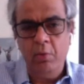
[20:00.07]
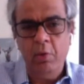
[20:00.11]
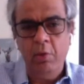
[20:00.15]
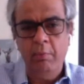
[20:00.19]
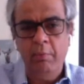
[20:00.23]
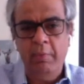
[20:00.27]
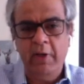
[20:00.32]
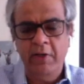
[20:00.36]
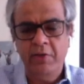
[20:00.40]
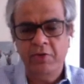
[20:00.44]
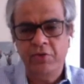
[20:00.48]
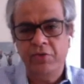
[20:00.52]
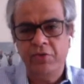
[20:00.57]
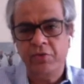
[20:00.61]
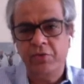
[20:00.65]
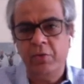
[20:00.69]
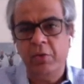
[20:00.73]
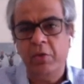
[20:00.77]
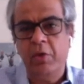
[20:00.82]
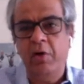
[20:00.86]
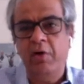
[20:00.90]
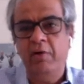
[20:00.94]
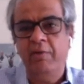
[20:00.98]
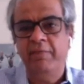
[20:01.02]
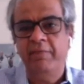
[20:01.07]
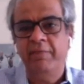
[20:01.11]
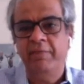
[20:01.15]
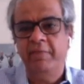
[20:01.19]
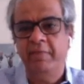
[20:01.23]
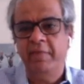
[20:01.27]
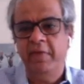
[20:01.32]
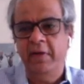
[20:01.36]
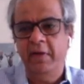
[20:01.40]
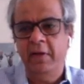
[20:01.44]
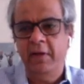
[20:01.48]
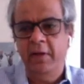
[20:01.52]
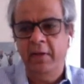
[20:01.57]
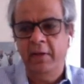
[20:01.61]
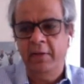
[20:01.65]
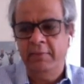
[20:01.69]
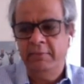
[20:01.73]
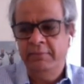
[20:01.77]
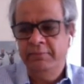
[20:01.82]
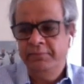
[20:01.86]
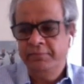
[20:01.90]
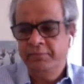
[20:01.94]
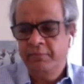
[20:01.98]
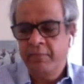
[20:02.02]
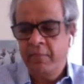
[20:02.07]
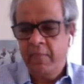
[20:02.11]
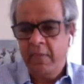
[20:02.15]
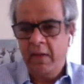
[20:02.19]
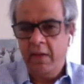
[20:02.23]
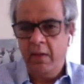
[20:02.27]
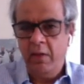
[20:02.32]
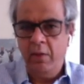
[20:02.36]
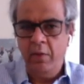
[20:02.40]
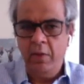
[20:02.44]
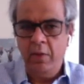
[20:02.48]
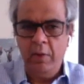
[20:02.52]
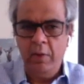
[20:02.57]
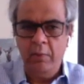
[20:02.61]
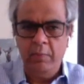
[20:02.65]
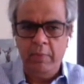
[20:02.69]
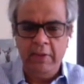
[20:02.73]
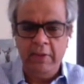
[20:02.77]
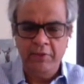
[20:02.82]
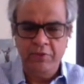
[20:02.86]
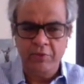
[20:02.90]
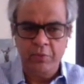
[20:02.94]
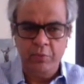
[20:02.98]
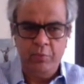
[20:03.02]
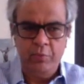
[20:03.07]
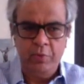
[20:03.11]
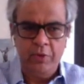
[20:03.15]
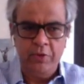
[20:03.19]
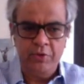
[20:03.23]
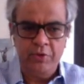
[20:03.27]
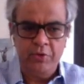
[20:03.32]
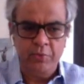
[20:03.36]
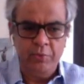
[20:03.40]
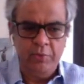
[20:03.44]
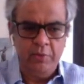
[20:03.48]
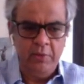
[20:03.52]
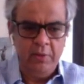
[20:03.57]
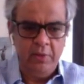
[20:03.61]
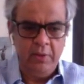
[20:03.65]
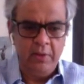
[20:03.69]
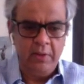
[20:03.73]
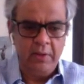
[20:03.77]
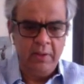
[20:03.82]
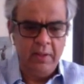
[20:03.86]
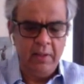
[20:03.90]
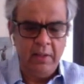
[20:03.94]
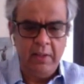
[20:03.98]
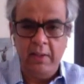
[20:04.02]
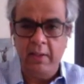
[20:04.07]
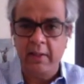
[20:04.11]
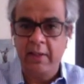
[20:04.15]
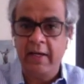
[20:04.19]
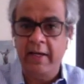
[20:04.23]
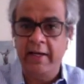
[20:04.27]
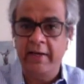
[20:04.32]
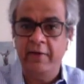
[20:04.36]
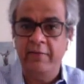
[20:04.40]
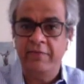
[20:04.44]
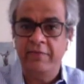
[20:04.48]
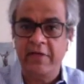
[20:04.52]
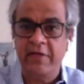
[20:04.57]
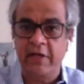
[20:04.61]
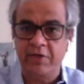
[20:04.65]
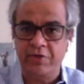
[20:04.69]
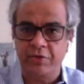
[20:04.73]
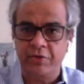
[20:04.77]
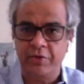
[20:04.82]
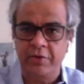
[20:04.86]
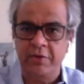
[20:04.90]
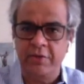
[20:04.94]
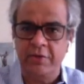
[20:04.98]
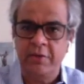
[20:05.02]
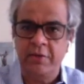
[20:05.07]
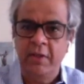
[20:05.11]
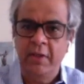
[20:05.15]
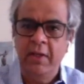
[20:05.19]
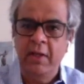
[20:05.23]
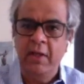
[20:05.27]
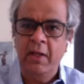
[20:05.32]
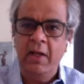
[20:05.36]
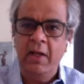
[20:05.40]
a whole bunch of virtual kind of sessions.